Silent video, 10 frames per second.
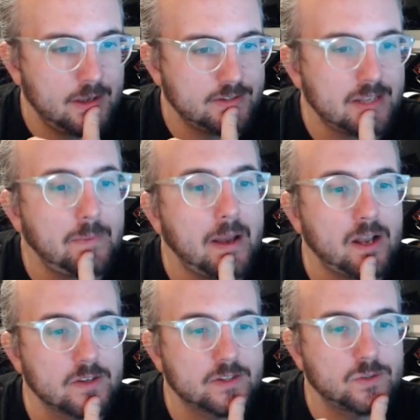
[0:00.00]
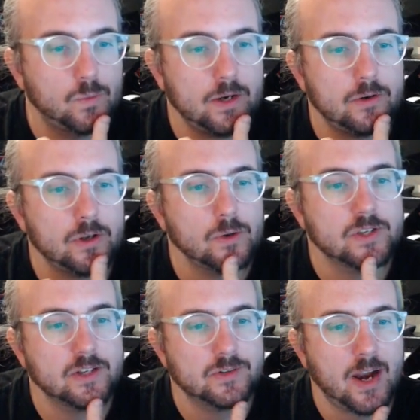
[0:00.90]
Deathpack asks, when are you going
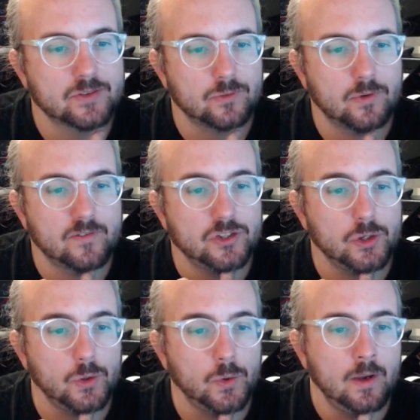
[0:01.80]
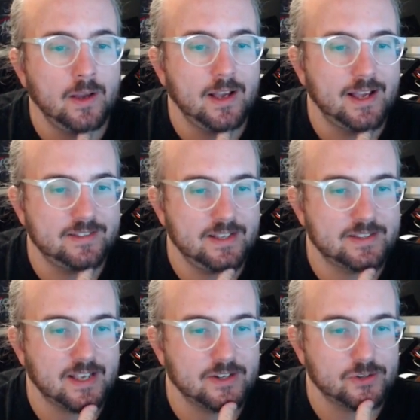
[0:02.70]
to get your hands on Rev 2? And
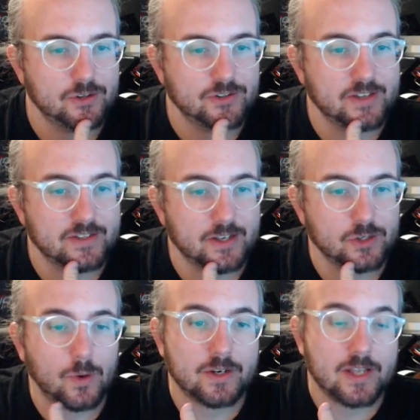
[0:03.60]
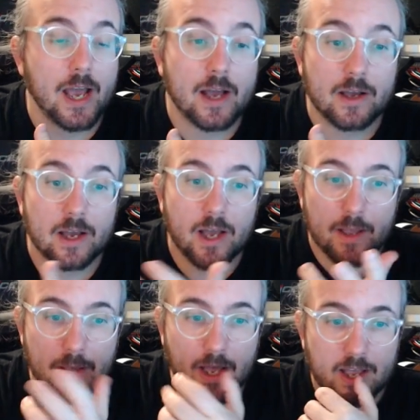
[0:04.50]
these I should send you one. Yeah,
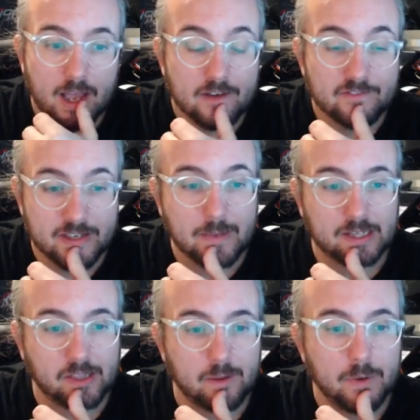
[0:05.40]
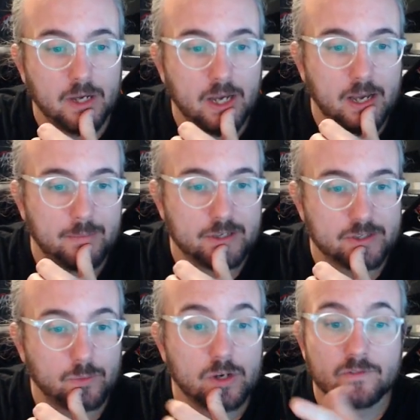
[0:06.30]
I have emailed them because
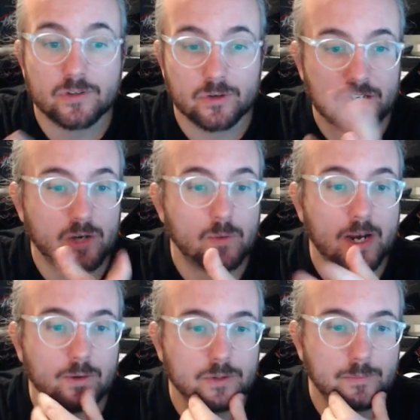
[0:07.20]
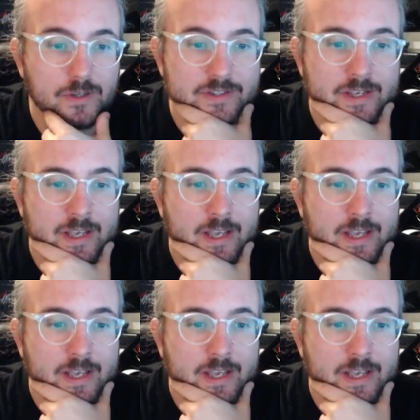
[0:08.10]
I would love to check one out, but